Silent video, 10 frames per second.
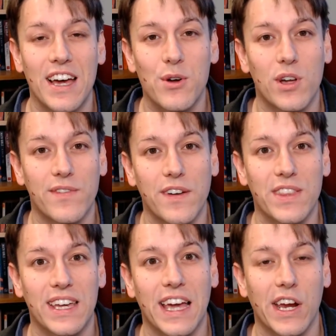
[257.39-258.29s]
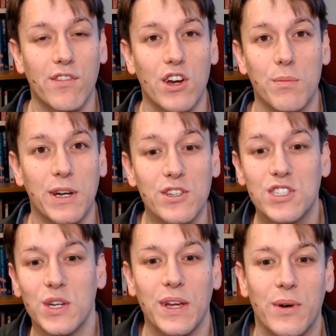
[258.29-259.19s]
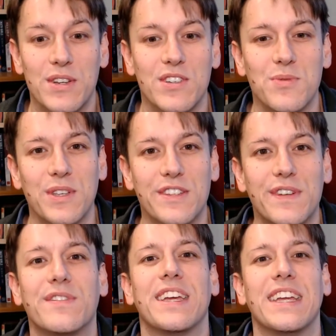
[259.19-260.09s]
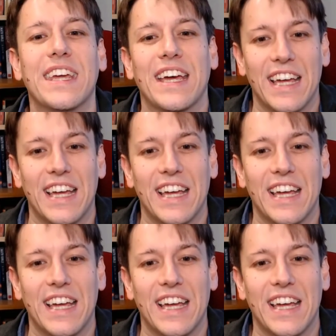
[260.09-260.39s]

and qualify for the Kangaroo by just doing questions 1 to 15